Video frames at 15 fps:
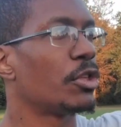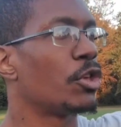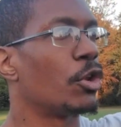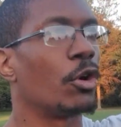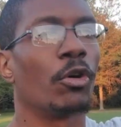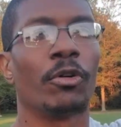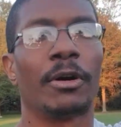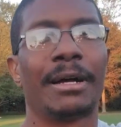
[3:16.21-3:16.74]

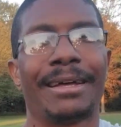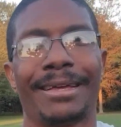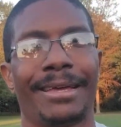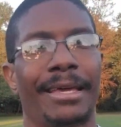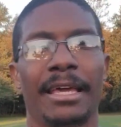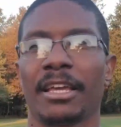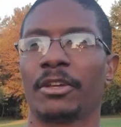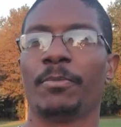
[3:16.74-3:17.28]

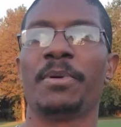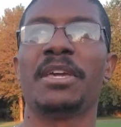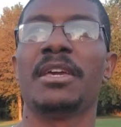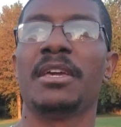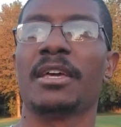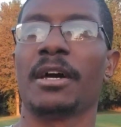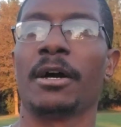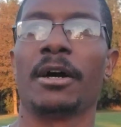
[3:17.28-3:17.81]
it could
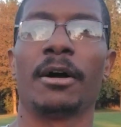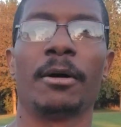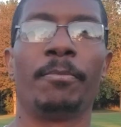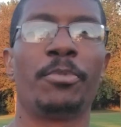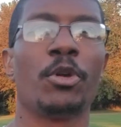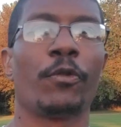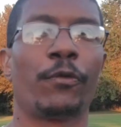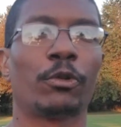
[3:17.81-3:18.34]
be a
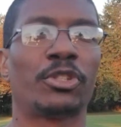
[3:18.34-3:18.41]
beautiful